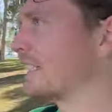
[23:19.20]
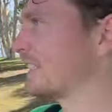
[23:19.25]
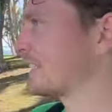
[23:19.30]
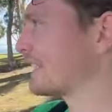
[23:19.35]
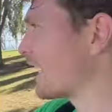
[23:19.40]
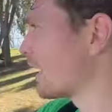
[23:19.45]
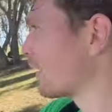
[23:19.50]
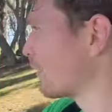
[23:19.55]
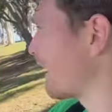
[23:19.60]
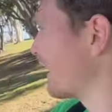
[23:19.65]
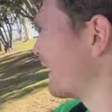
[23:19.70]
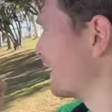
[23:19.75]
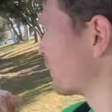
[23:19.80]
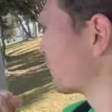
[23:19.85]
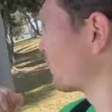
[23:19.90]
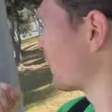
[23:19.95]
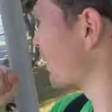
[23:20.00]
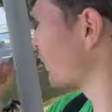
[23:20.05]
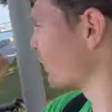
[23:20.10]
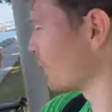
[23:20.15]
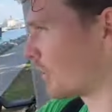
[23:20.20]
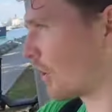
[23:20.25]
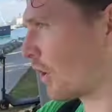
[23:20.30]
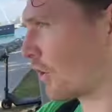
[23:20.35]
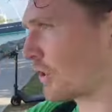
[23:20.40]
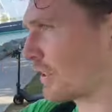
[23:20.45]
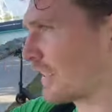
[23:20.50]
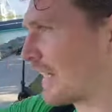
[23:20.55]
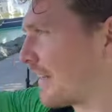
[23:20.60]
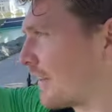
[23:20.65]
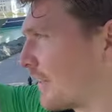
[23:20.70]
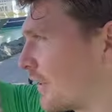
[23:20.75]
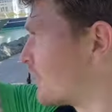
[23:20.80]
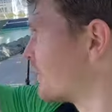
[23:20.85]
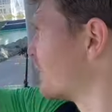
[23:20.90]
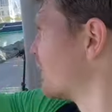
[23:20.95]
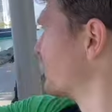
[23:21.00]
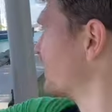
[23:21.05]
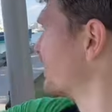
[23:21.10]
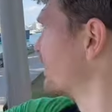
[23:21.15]
to here. As well, you're not just letting the
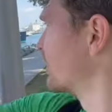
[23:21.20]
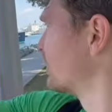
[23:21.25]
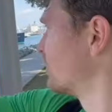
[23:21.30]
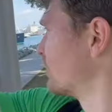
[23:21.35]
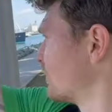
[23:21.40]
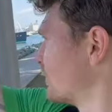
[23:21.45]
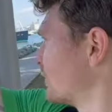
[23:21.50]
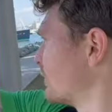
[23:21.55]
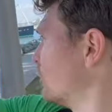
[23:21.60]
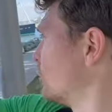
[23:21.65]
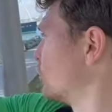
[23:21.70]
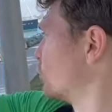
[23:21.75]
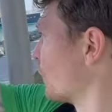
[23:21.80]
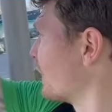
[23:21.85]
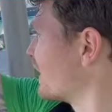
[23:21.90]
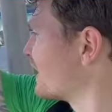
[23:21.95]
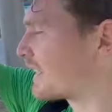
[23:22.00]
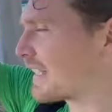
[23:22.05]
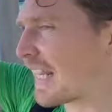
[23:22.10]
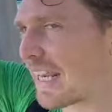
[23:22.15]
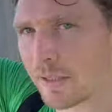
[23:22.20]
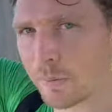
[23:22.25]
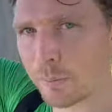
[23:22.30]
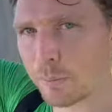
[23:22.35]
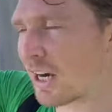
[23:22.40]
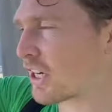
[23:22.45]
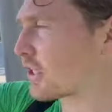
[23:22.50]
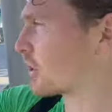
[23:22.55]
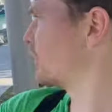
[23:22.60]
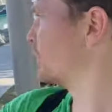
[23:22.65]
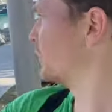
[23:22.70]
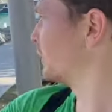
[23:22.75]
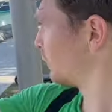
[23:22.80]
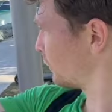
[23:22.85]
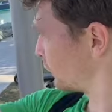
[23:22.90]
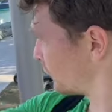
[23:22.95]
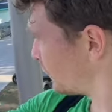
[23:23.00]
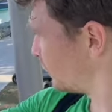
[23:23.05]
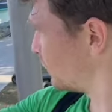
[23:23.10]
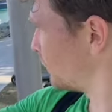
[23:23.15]
joints take the pressure.
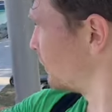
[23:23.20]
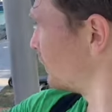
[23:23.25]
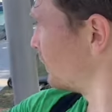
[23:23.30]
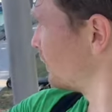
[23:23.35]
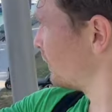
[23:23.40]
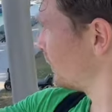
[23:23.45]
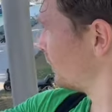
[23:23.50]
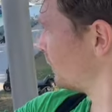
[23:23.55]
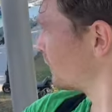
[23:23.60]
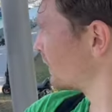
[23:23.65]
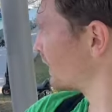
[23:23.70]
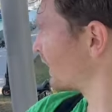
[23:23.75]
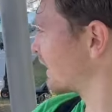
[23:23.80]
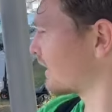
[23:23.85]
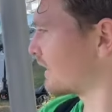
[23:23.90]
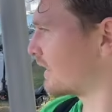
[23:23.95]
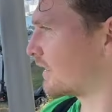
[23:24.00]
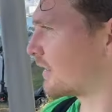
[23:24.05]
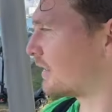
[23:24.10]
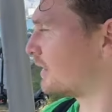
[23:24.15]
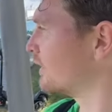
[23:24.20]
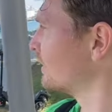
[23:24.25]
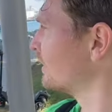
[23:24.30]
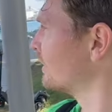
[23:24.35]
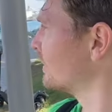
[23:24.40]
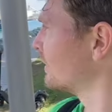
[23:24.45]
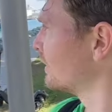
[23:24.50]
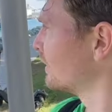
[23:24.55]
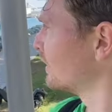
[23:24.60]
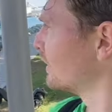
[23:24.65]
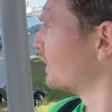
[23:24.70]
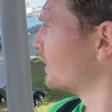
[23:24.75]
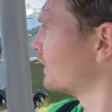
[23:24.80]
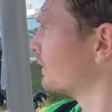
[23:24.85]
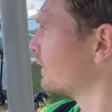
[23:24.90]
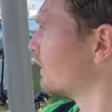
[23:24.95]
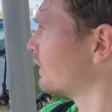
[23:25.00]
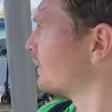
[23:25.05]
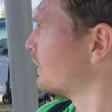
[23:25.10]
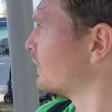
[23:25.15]
Right. You're sort of,
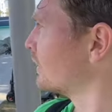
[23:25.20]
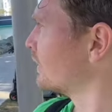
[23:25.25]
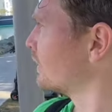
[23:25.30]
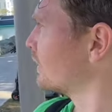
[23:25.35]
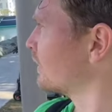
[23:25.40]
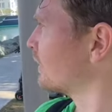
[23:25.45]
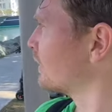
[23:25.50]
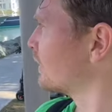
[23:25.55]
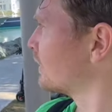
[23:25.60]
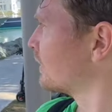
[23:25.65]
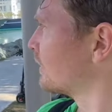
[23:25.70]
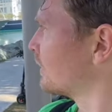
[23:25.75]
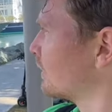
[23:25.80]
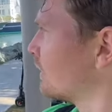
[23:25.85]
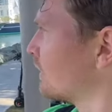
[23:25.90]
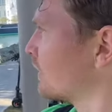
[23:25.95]
I just feel like